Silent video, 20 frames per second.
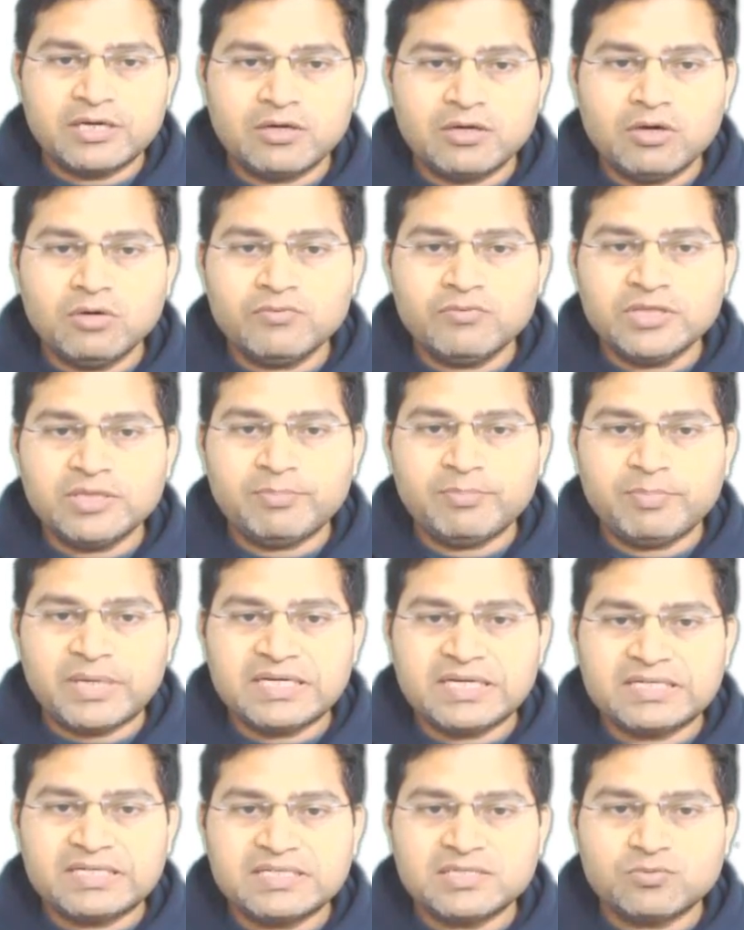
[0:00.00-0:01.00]
along with the
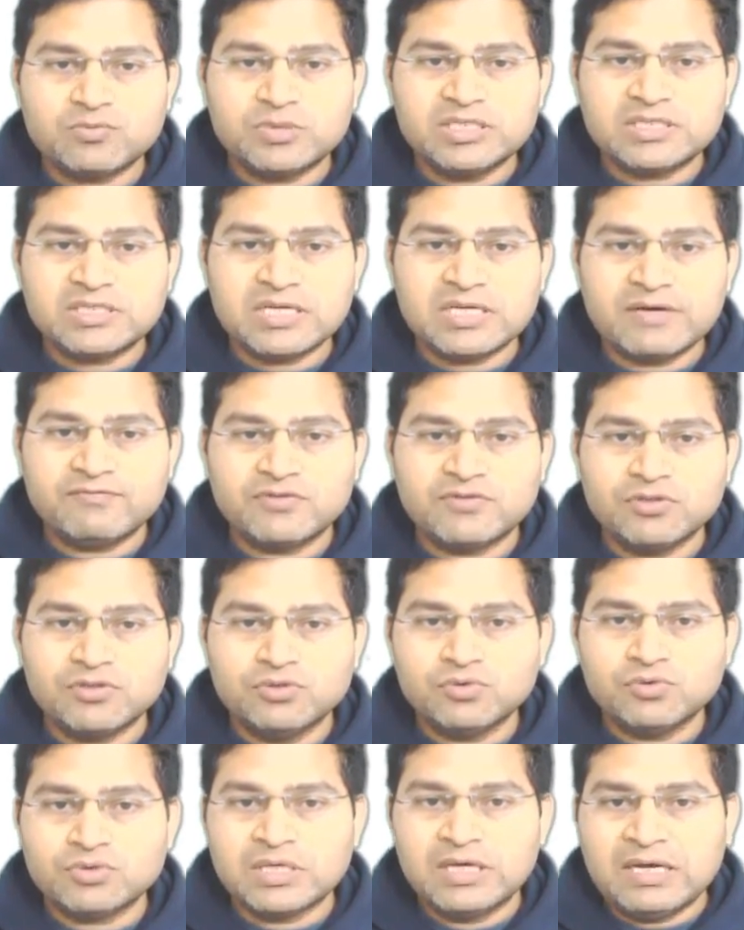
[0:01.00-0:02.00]
PyTest we just have to
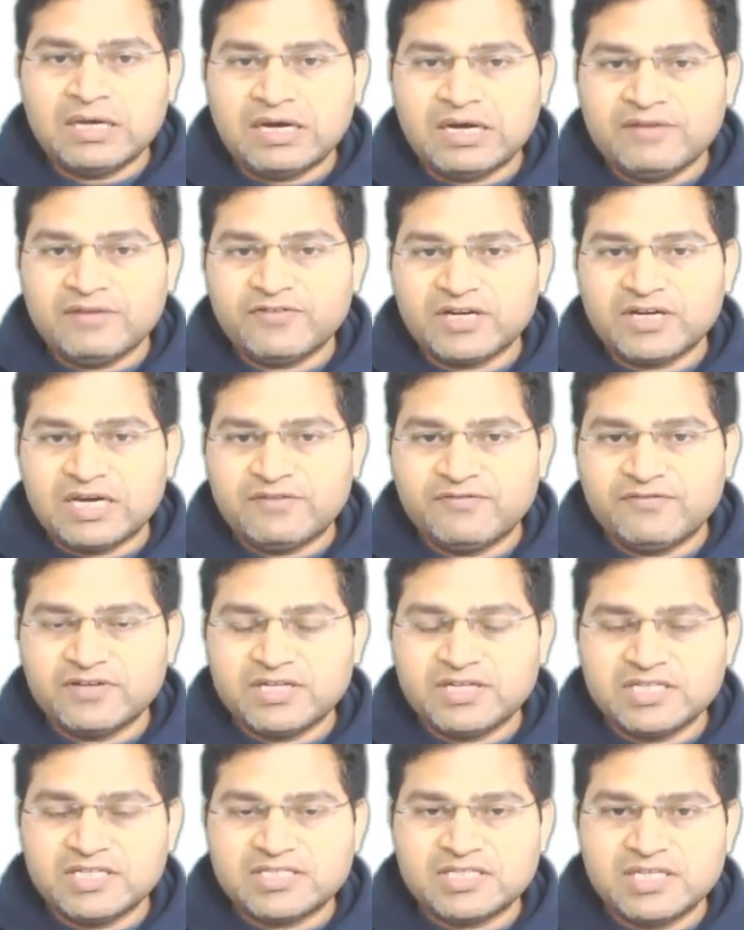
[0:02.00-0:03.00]
use hyphen
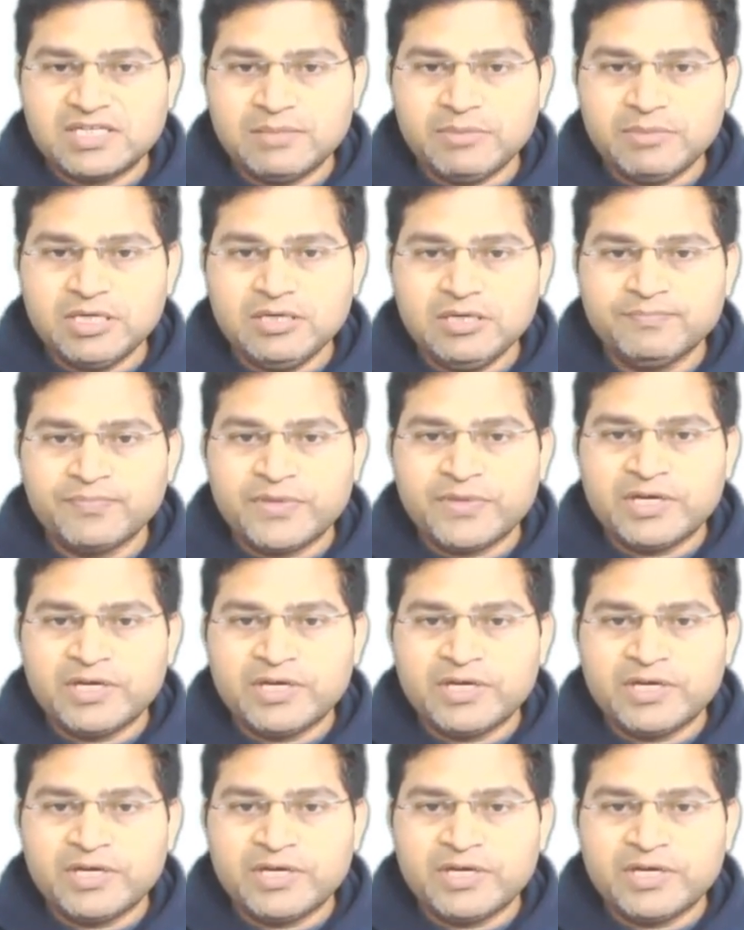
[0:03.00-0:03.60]
hyphen HTML